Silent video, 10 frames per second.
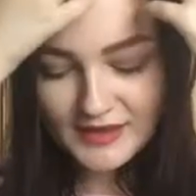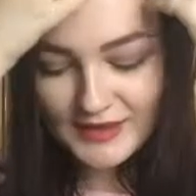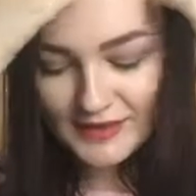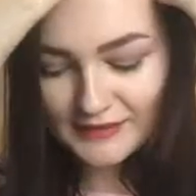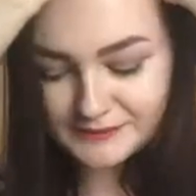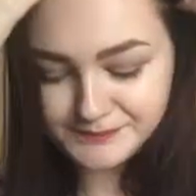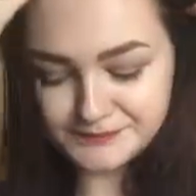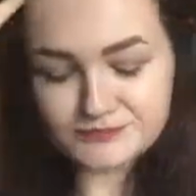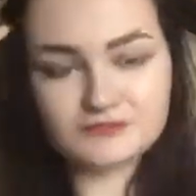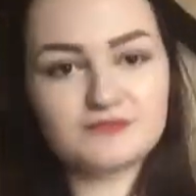
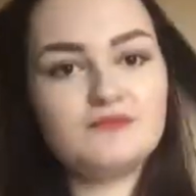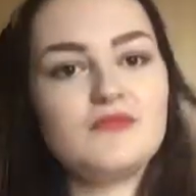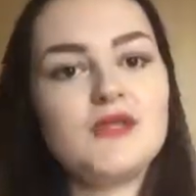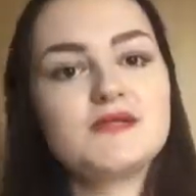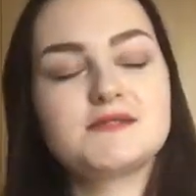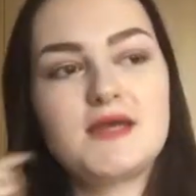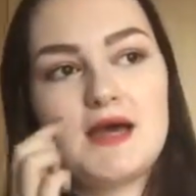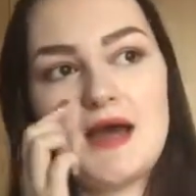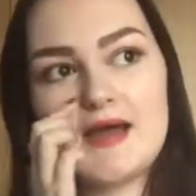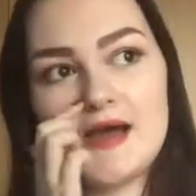So yeah,
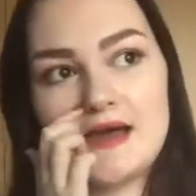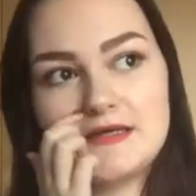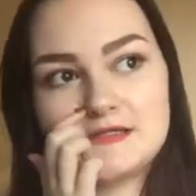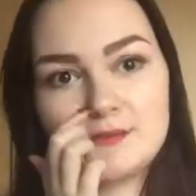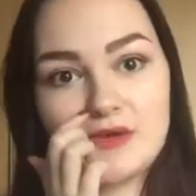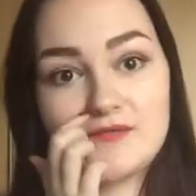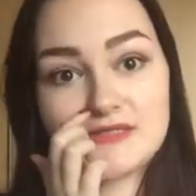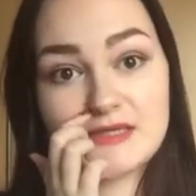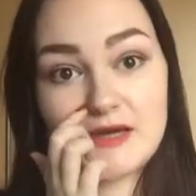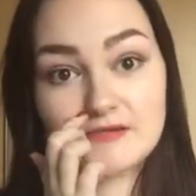I had
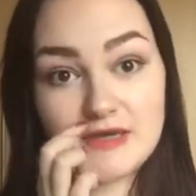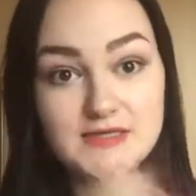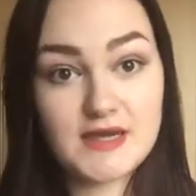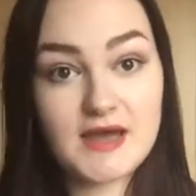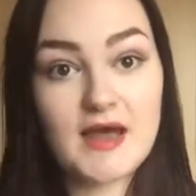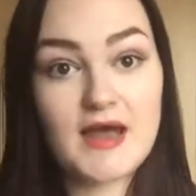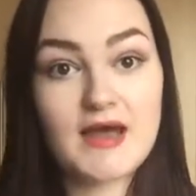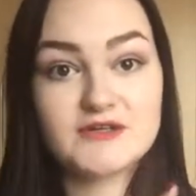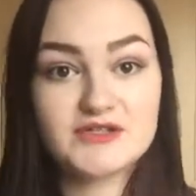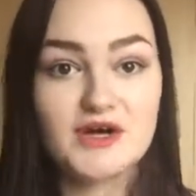previously had red hair. I
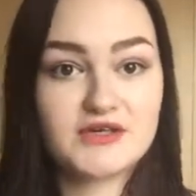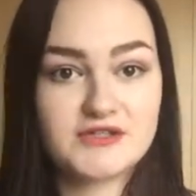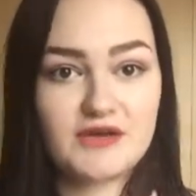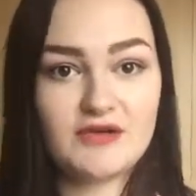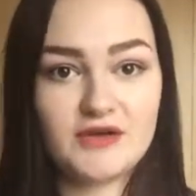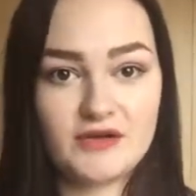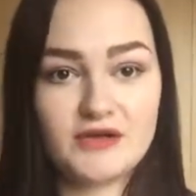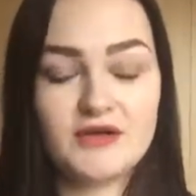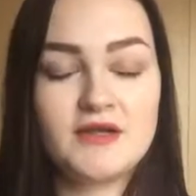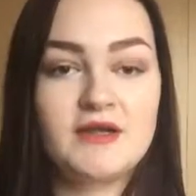had dark cherry
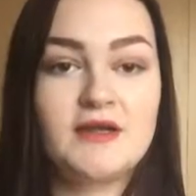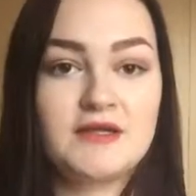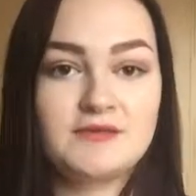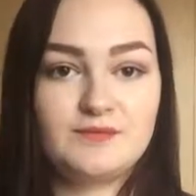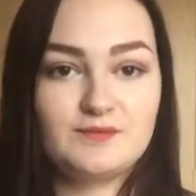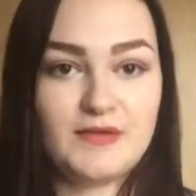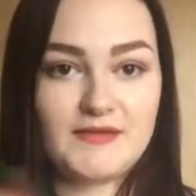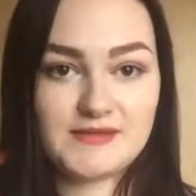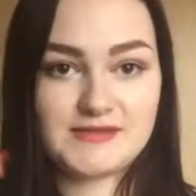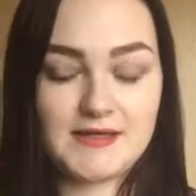on
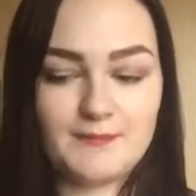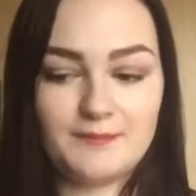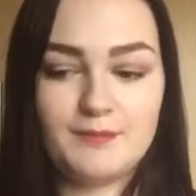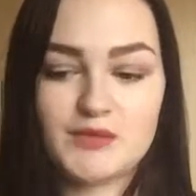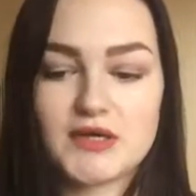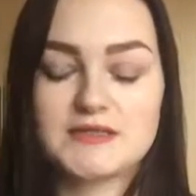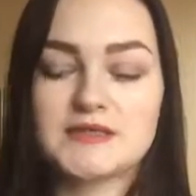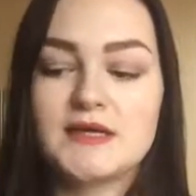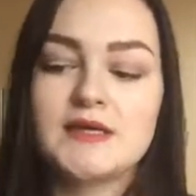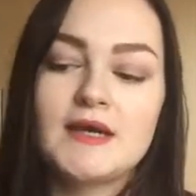by the same brand,
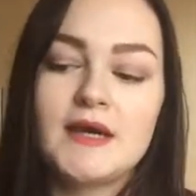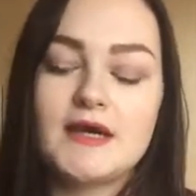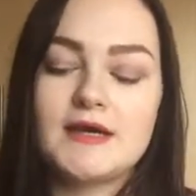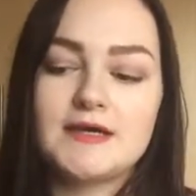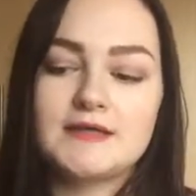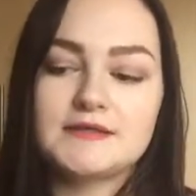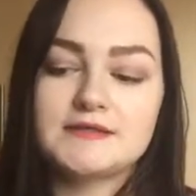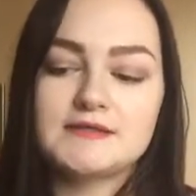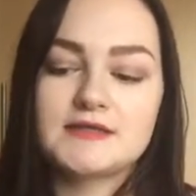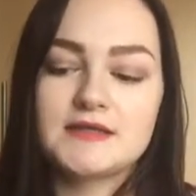
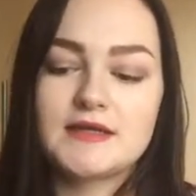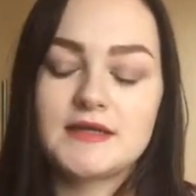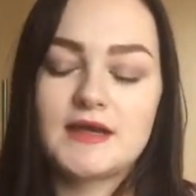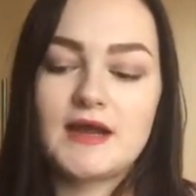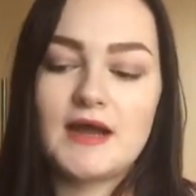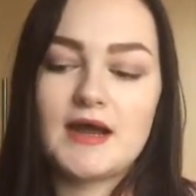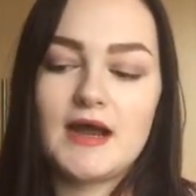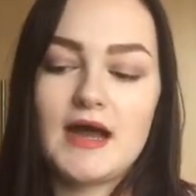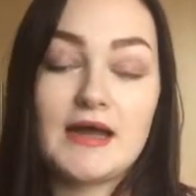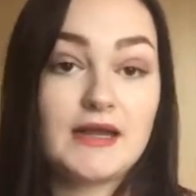and
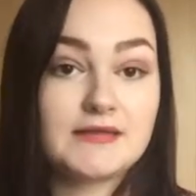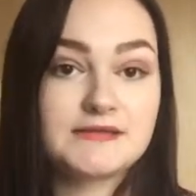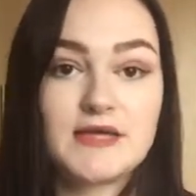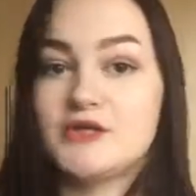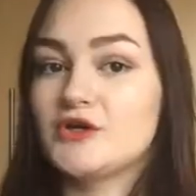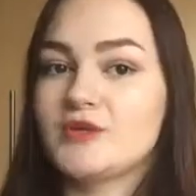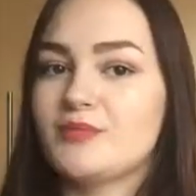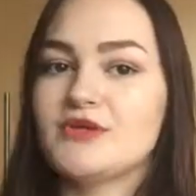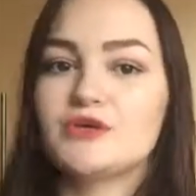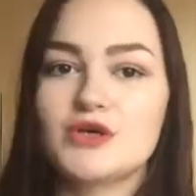I liked it.
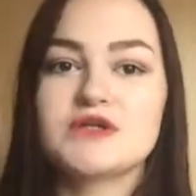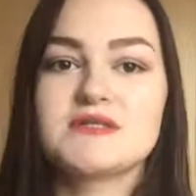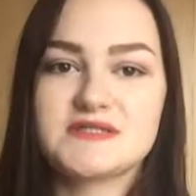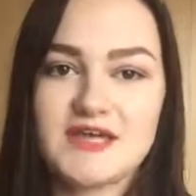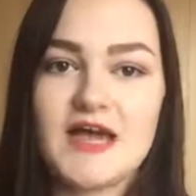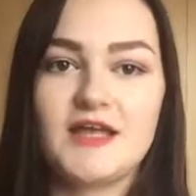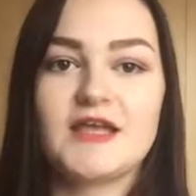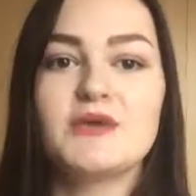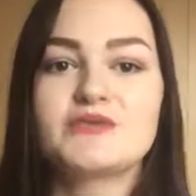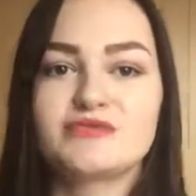But you couldn't tell
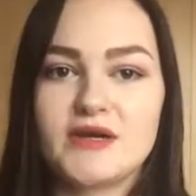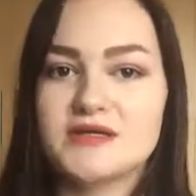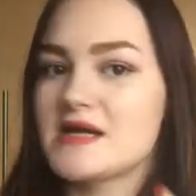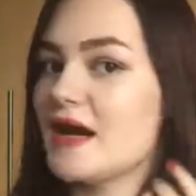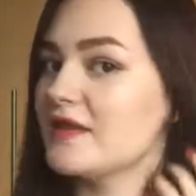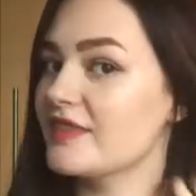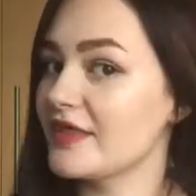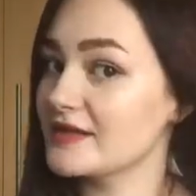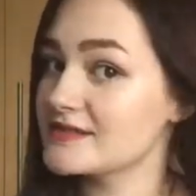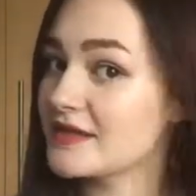it was red. And
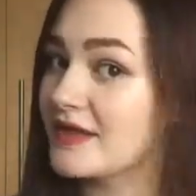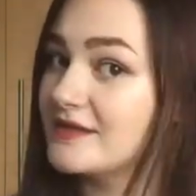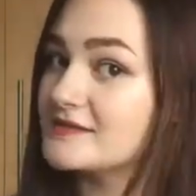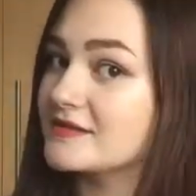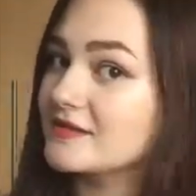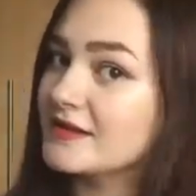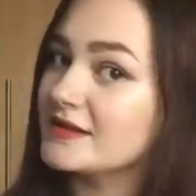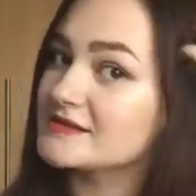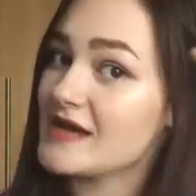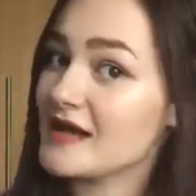this is the
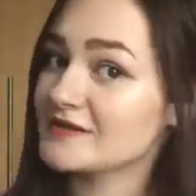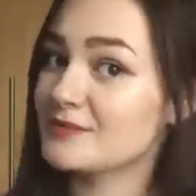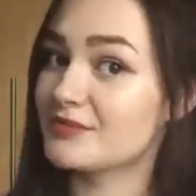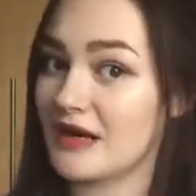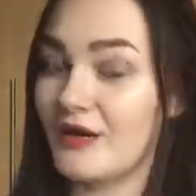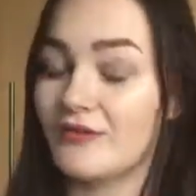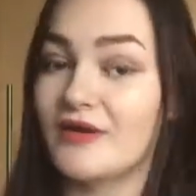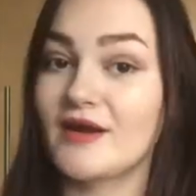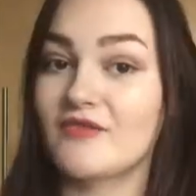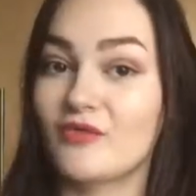exact brown
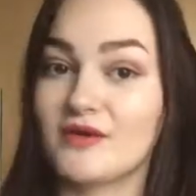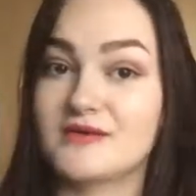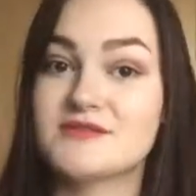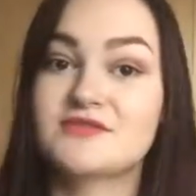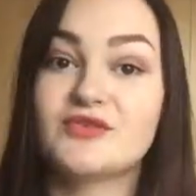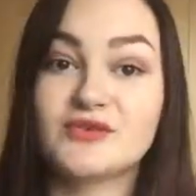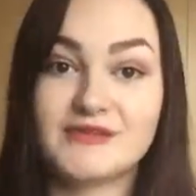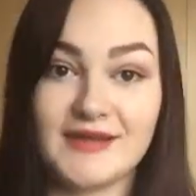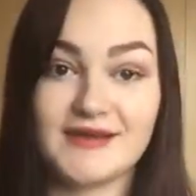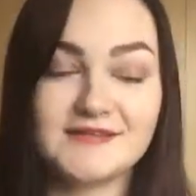I have wanted for
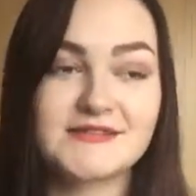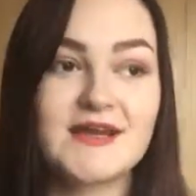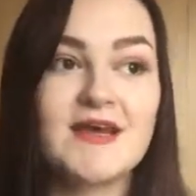years.